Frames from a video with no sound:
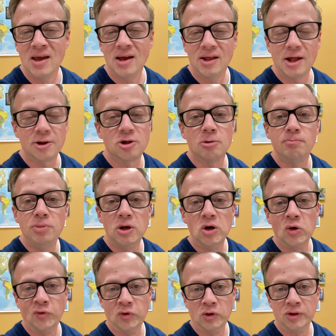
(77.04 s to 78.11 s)
That's a
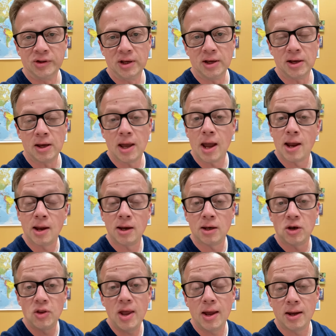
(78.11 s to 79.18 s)
beautiful thing.
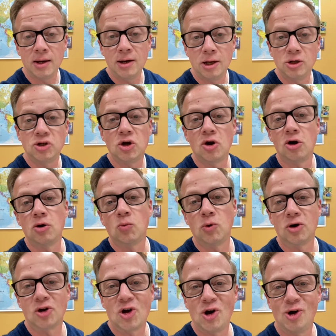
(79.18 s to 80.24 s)
And then, in turn, we're
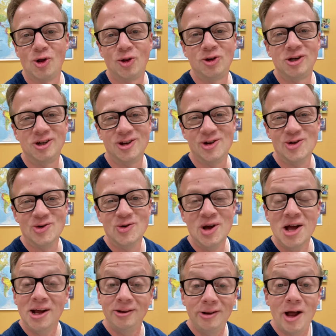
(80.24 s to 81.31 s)
called to
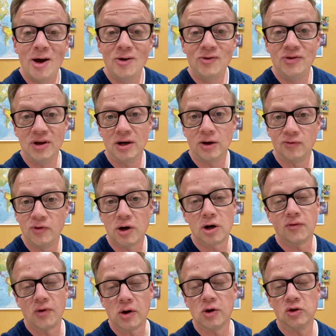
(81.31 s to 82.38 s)
love in a very,
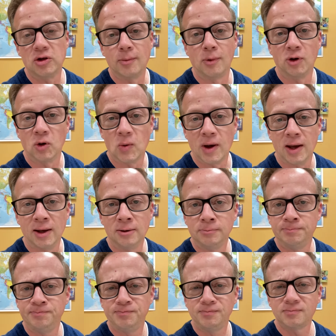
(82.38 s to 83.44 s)
very similar way.
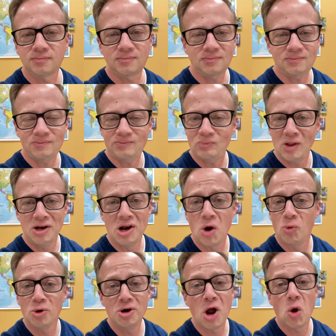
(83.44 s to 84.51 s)
Now,
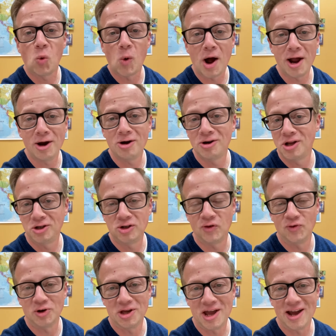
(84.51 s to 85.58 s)
we're not wired to
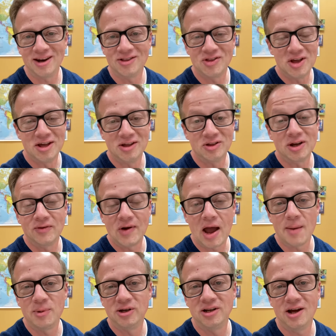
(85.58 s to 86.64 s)
forget things that have
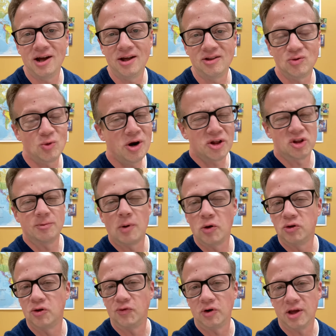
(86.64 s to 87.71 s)
happened to us. We're not
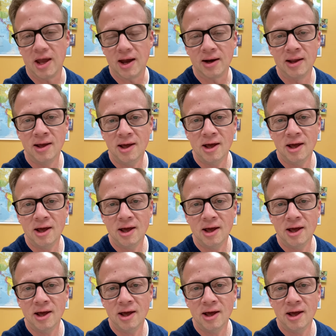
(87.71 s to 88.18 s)
supposed to forget,